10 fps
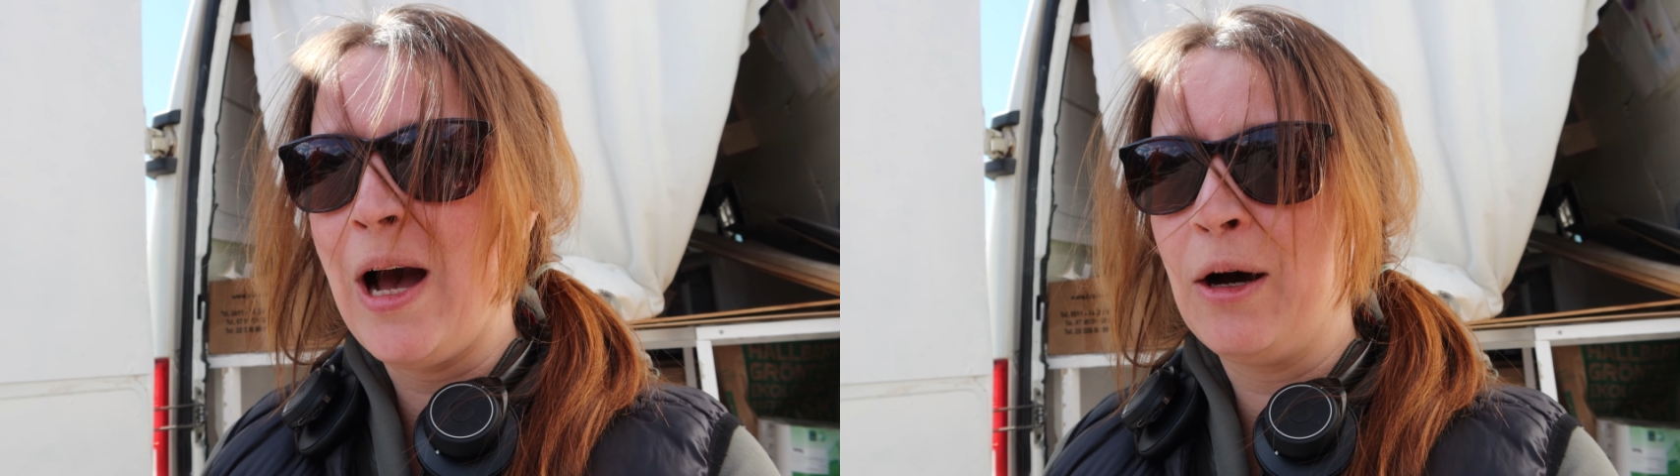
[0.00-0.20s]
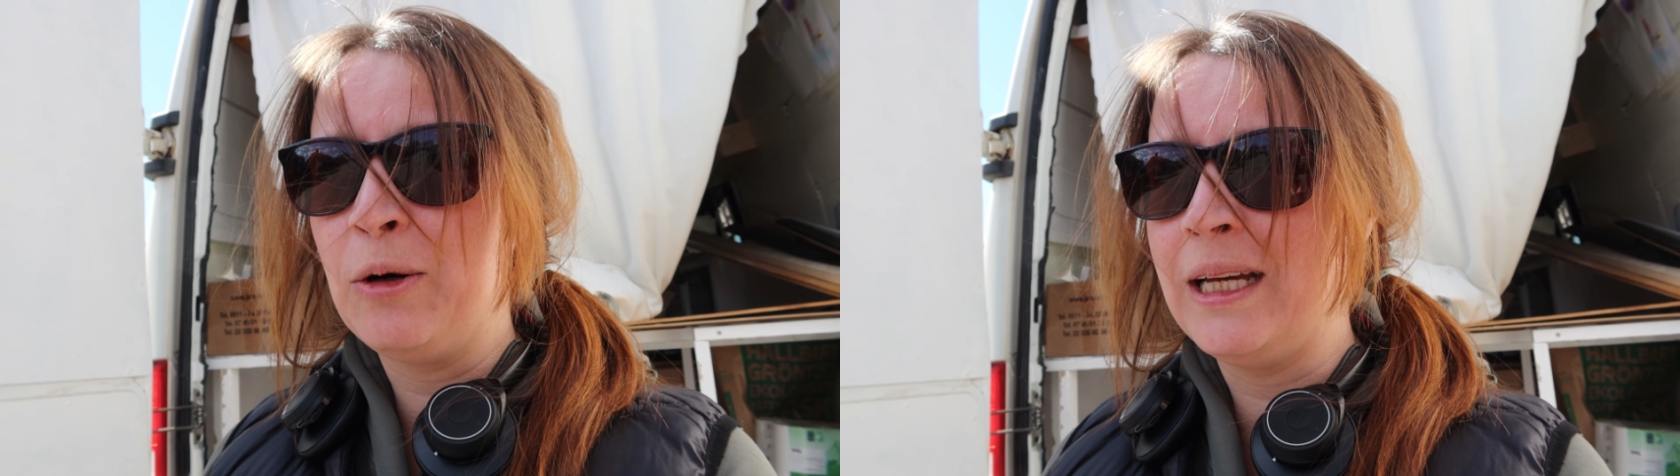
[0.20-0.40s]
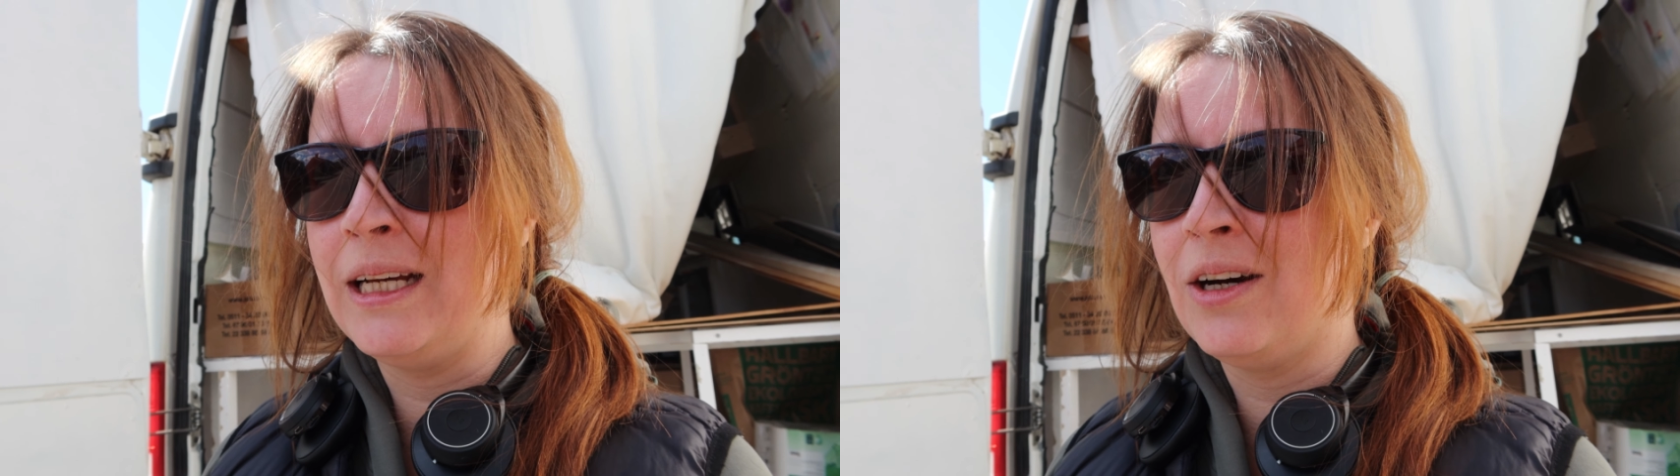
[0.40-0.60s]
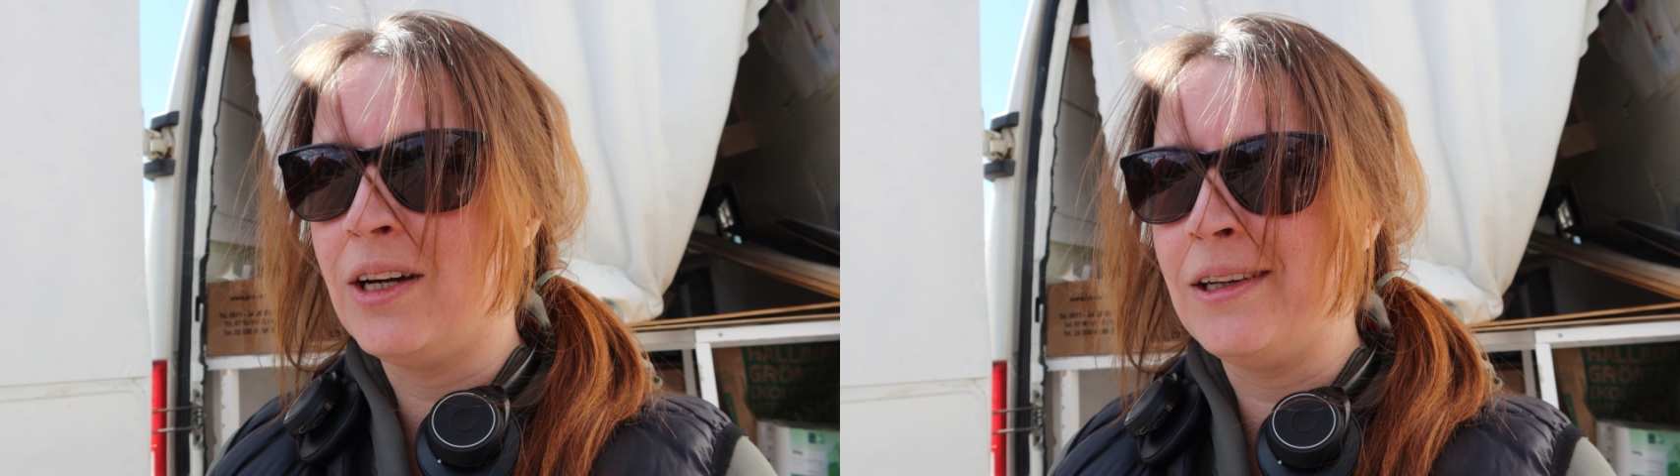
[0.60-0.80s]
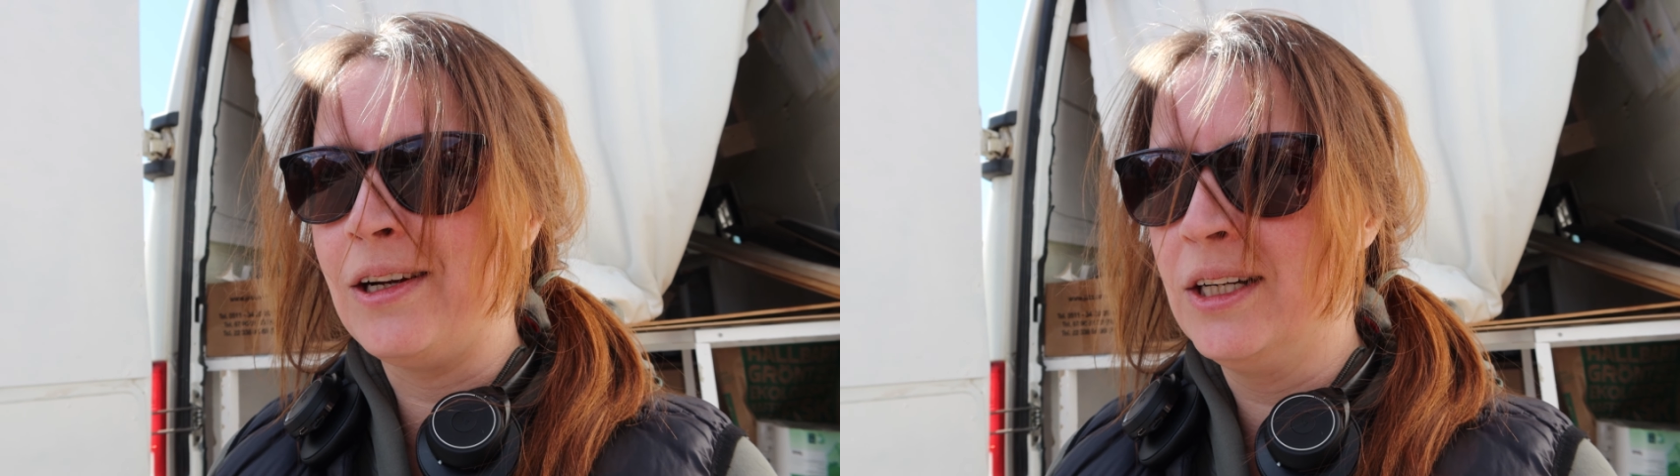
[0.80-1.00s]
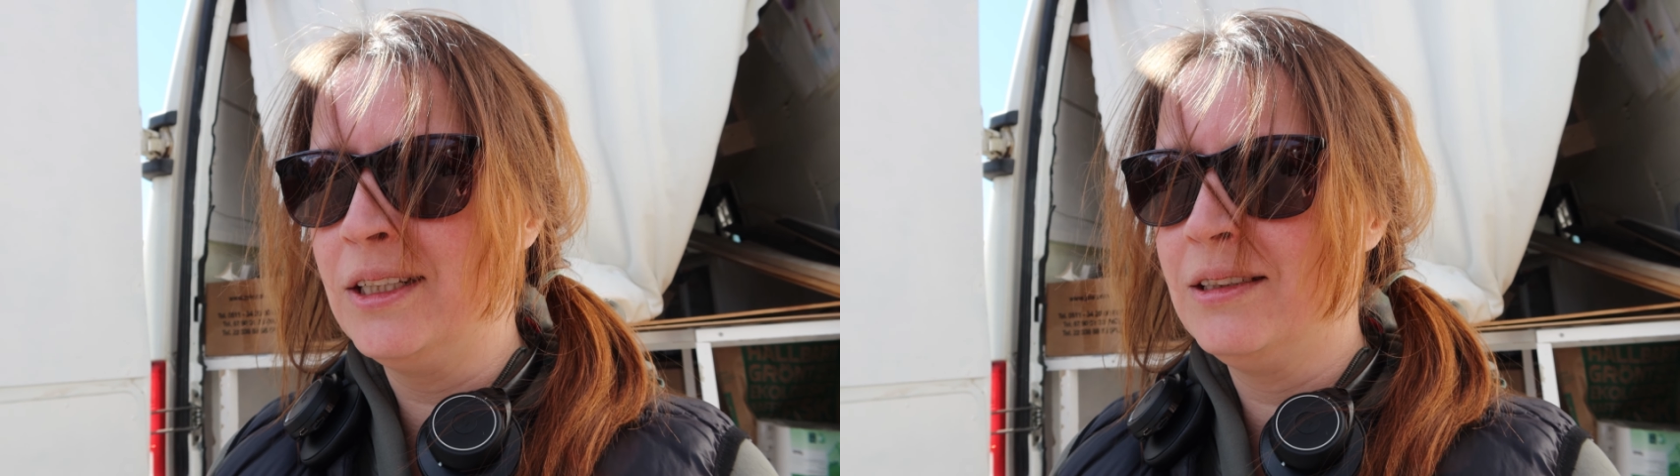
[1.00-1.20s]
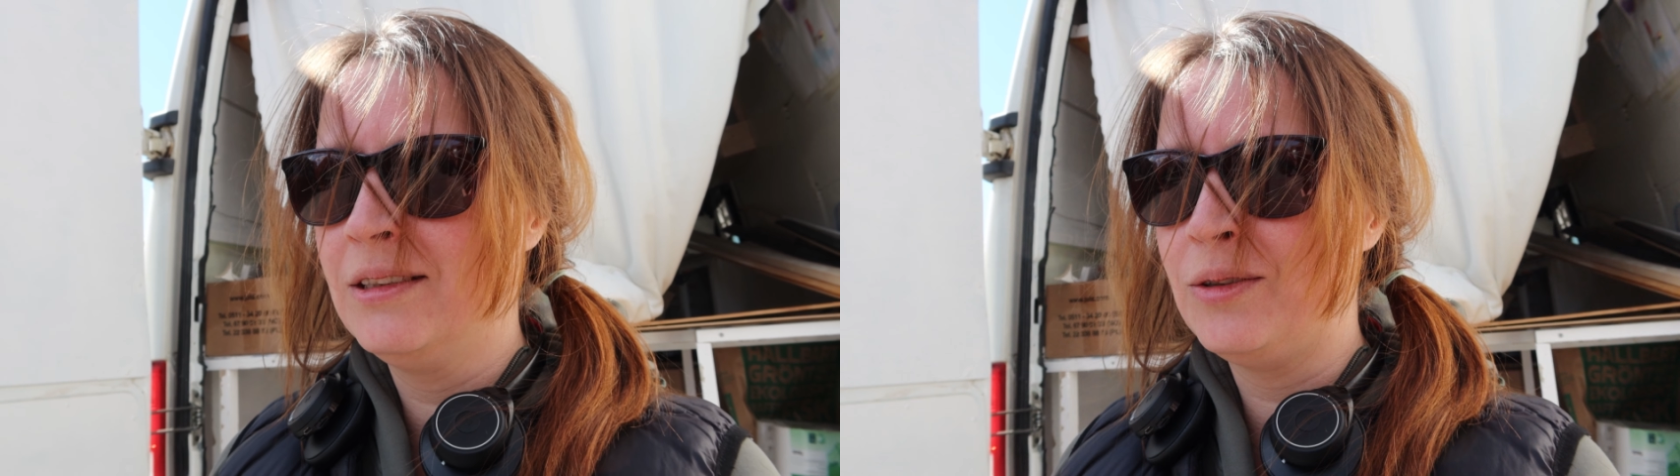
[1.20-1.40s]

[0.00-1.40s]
how we got it on